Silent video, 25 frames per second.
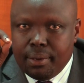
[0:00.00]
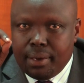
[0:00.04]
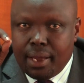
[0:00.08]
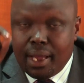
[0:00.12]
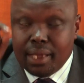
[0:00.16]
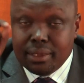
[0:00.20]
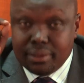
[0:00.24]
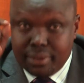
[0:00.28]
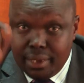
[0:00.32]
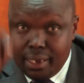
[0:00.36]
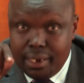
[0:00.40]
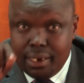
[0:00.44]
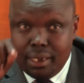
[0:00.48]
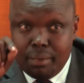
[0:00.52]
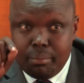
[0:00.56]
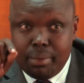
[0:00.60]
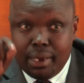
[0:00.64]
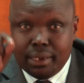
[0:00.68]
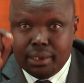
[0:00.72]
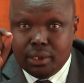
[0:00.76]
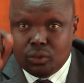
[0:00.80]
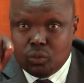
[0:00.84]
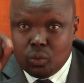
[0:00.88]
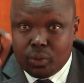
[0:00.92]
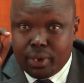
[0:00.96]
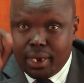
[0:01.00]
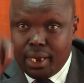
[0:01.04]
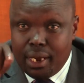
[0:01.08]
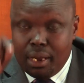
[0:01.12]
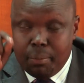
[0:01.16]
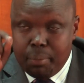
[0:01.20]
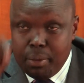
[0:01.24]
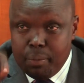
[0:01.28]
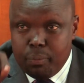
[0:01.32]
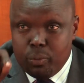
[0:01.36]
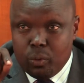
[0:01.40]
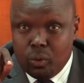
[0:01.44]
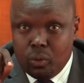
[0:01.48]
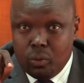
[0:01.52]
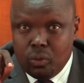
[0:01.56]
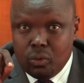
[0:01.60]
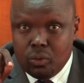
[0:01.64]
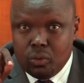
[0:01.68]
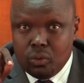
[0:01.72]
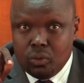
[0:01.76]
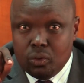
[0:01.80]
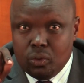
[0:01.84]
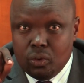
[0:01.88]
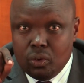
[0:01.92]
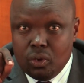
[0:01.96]
agenda by the Turkana people
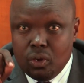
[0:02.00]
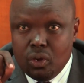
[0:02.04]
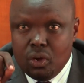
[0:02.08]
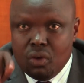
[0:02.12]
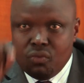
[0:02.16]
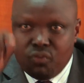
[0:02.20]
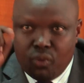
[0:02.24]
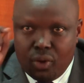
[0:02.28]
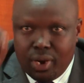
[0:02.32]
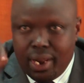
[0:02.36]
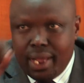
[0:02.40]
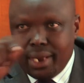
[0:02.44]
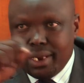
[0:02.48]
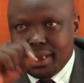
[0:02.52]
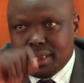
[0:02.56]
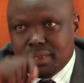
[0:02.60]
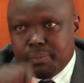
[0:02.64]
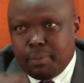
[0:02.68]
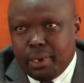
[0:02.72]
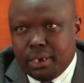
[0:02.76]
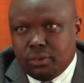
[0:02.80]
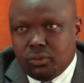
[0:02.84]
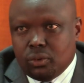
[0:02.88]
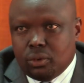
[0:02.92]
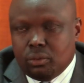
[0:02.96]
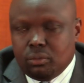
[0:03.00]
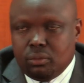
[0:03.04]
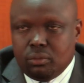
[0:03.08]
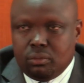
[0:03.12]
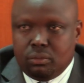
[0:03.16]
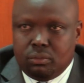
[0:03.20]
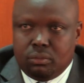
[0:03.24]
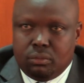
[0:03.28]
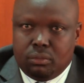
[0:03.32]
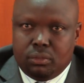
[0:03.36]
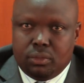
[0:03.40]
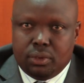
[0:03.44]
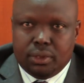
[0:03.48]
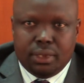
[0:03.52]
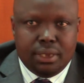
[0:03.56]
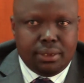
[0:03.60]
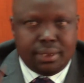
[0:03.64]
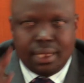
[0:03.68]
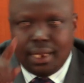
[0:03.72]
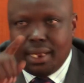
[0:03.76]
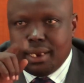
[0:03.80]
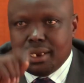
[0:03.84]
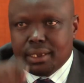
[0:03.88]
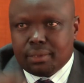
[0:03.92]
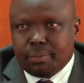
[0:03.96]
for land expansion. This is
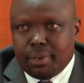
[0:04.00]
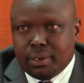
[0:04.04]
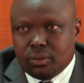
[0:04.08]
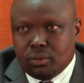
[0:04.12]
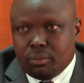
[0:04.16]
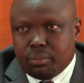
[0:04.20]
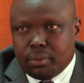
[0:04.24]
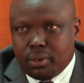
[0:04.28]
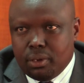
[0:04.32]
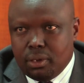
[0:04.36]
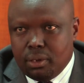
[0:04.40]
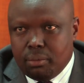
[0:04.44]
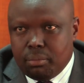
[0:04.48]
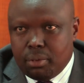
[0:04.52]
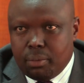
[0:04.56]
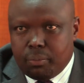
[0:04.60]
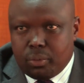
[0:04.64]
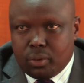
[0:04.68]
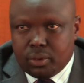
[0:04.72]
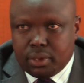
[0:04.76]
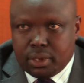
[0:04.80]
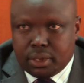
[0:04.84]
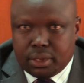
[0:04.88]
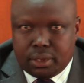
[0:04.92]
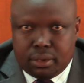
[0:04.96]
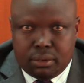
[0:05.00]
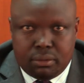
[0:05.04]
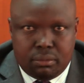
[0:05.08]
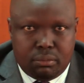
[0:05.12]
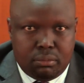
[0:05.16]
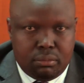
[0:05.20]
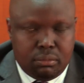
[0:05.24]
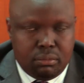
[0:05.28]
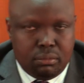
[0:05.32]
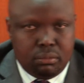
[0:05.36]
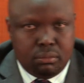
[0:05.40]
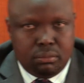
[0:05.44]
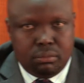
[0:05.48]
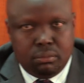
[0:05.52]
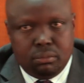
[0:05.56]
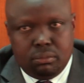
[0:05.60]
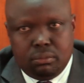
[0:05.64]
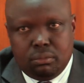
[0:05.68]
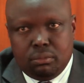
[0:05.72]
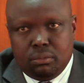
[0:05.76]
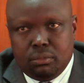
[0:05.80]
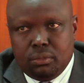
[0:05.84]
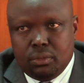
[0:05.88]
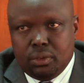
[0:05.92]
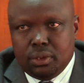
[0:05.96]
a land expansion project.
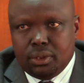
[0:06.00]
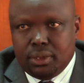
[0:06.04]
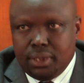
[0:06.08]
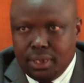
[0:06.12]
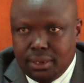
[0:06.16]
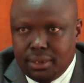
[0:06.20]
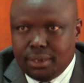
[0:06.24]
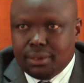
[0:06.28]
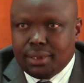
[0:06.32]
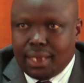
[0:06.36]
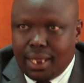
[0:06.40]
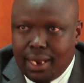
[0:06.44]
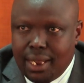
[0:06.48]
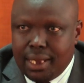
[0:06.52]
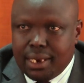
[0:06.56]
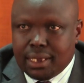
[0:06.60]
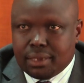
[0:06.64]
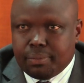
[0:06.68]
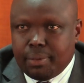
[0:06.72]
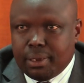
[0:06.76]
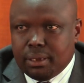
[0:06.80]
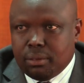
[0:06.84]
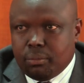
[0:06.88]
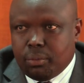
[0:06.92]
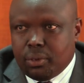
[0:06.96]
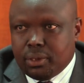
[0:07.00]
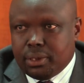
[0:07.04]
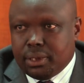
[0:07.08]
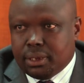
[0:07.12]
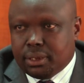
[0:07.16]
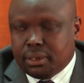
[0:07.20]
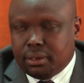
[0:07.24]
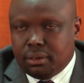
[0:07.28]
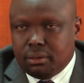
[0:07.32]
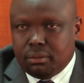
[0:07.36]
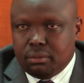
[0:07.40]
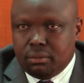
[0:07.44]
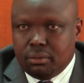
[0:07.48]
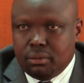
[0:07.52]
This is a land expansion project.